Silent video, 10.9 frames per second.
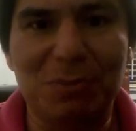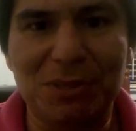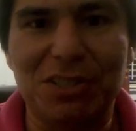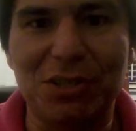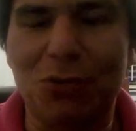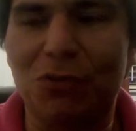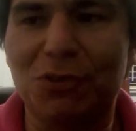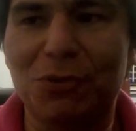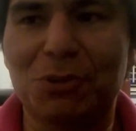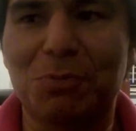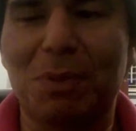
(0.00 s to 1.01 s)
himself. He
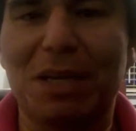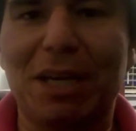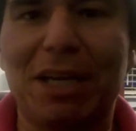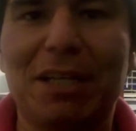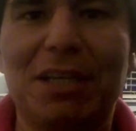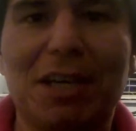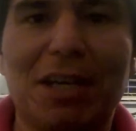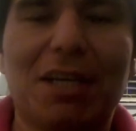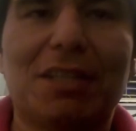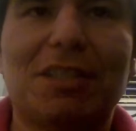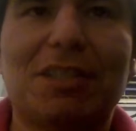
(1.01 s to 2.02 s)
was playing
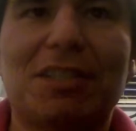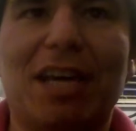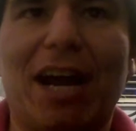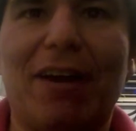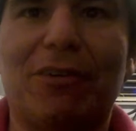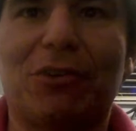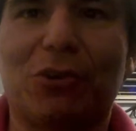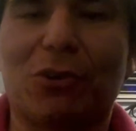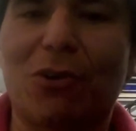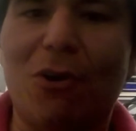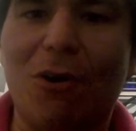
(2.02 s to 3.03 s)
this character
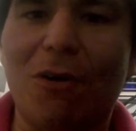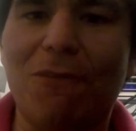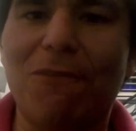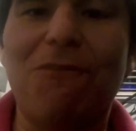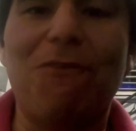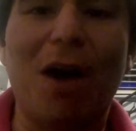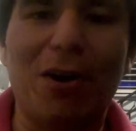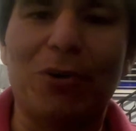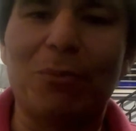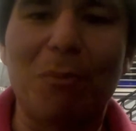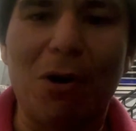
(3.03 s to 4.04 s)
called
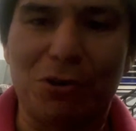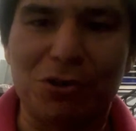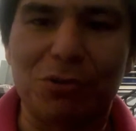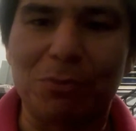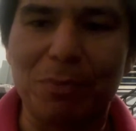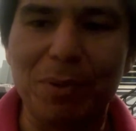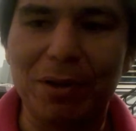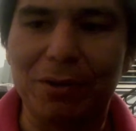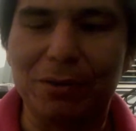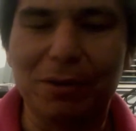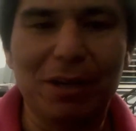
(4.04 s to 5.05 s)
Fire Marshal
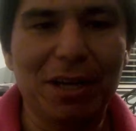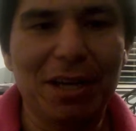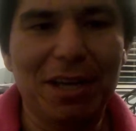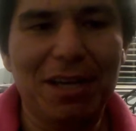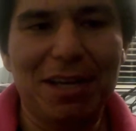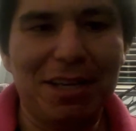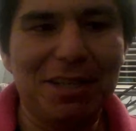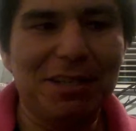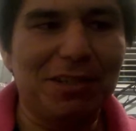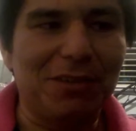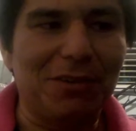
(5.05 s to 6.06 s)
Bill.
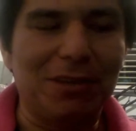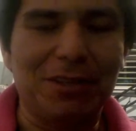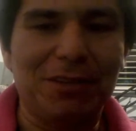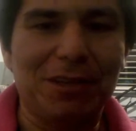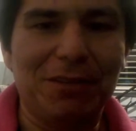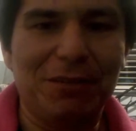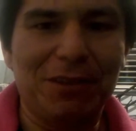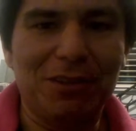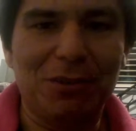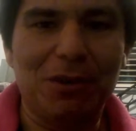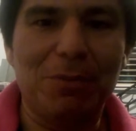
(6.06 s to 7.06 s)
Even
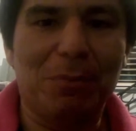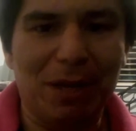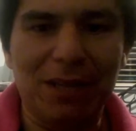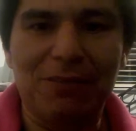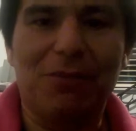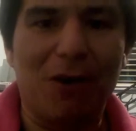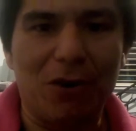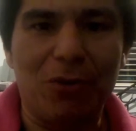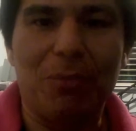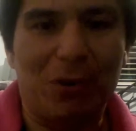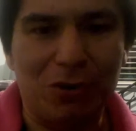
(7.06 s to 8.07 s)
though he played
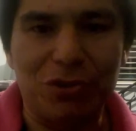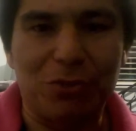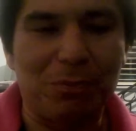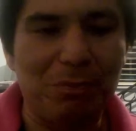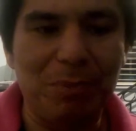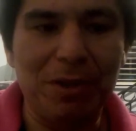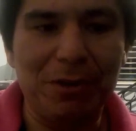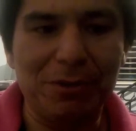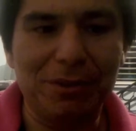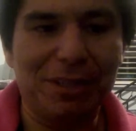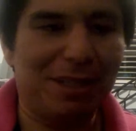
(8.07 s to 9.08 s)
Fire Marshal
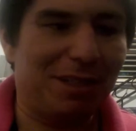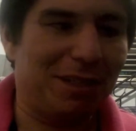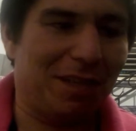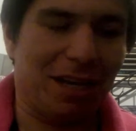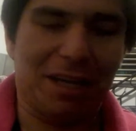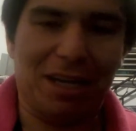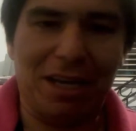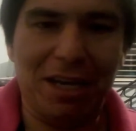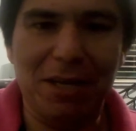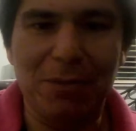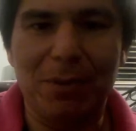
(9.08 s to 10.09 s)
Bill, then like
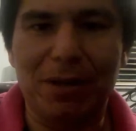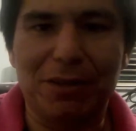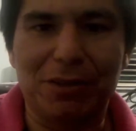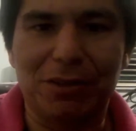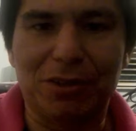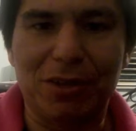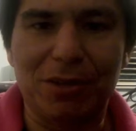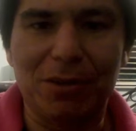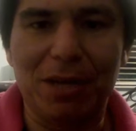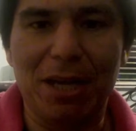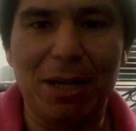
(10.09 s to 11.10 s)
anybody could come,
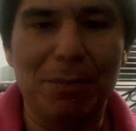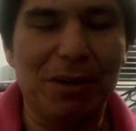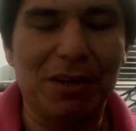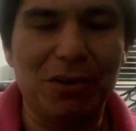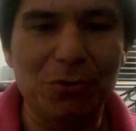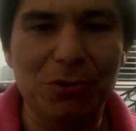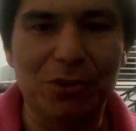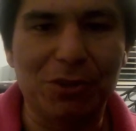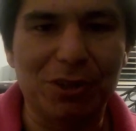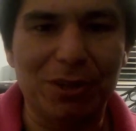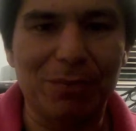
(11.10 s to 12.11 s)
anybody new
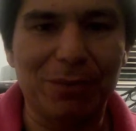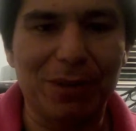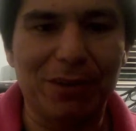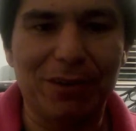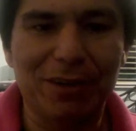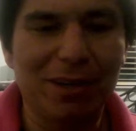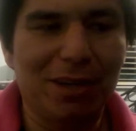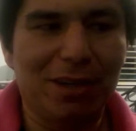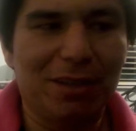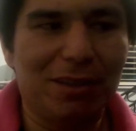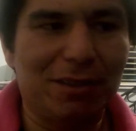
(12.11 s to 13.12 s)
could come here.
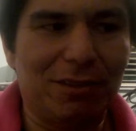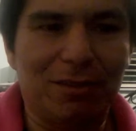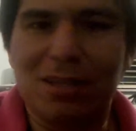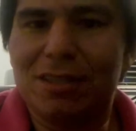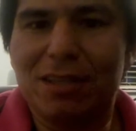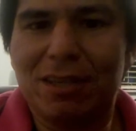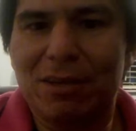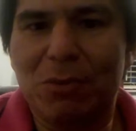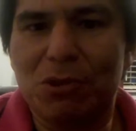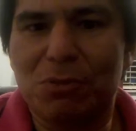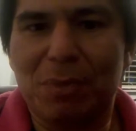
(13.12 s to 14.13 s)
I think he
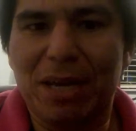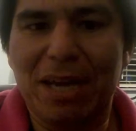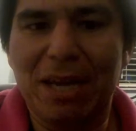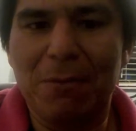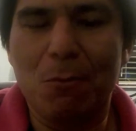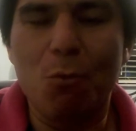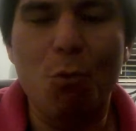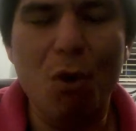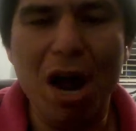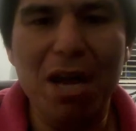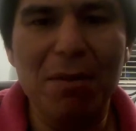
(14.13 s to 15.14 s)
was paying
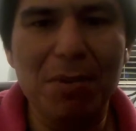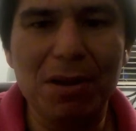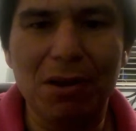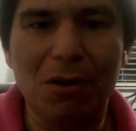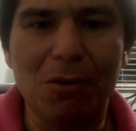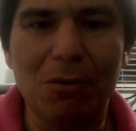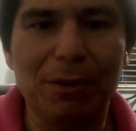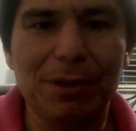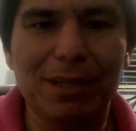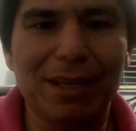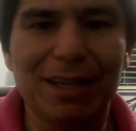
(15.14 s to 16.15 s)
way below,
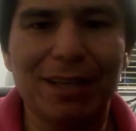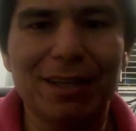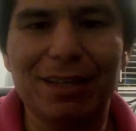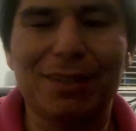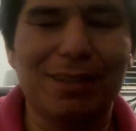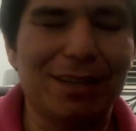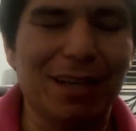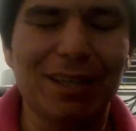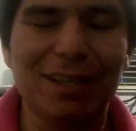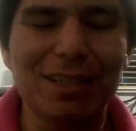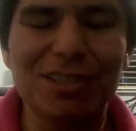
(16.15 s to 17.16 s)
and then
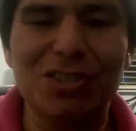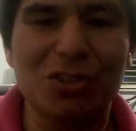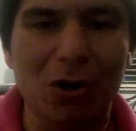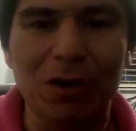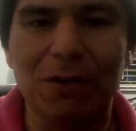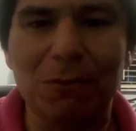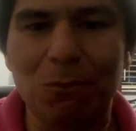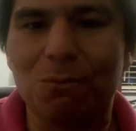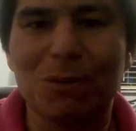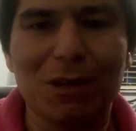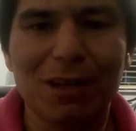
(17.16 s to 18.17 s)
like he started
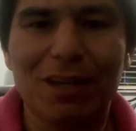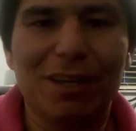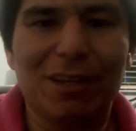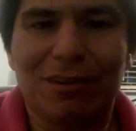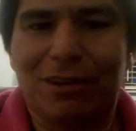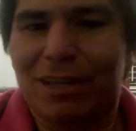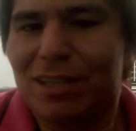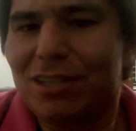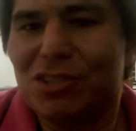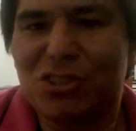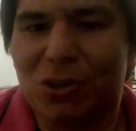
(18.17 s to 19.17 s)

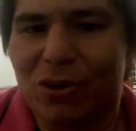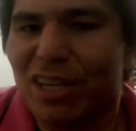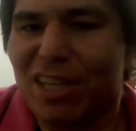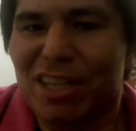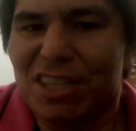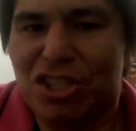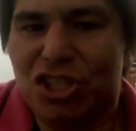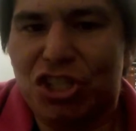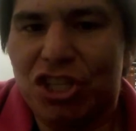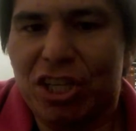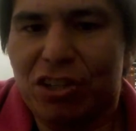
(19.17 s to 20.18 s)
eating
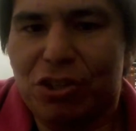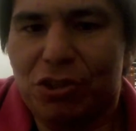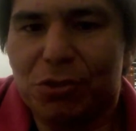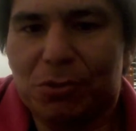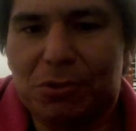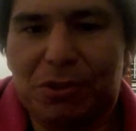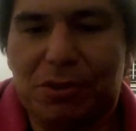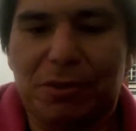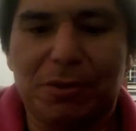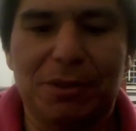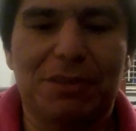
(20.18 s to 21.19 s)
shit too.
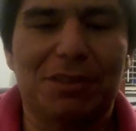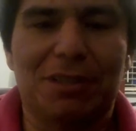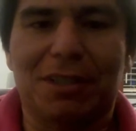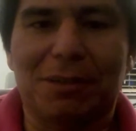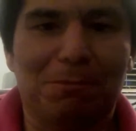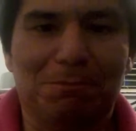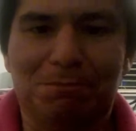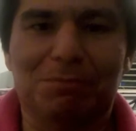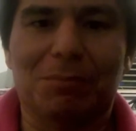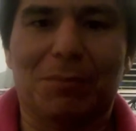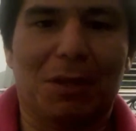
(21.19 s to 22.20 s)
He's like
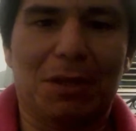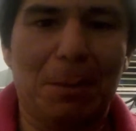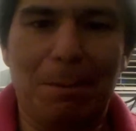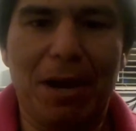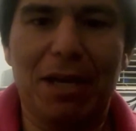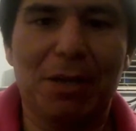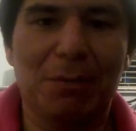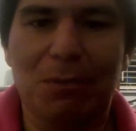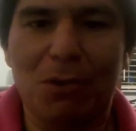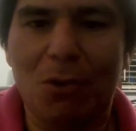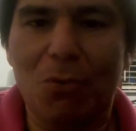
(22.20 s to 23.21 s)
they pay
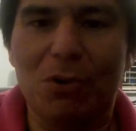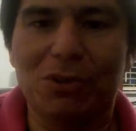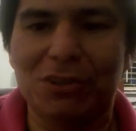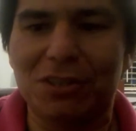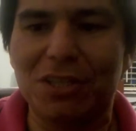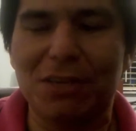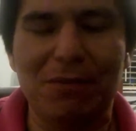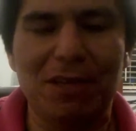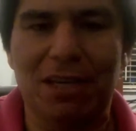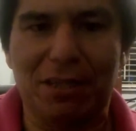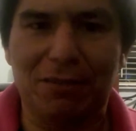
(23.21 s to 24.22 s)
him low on the TV,
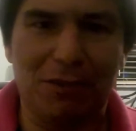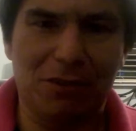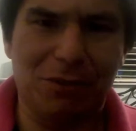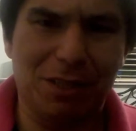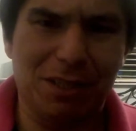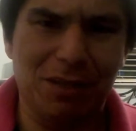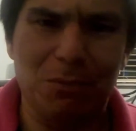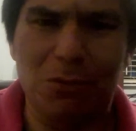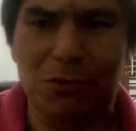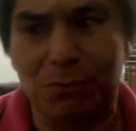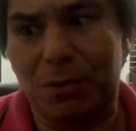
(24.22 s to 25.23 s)
even though he did
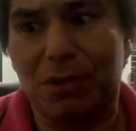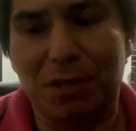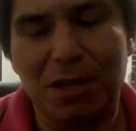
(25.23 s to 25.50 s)
movies, but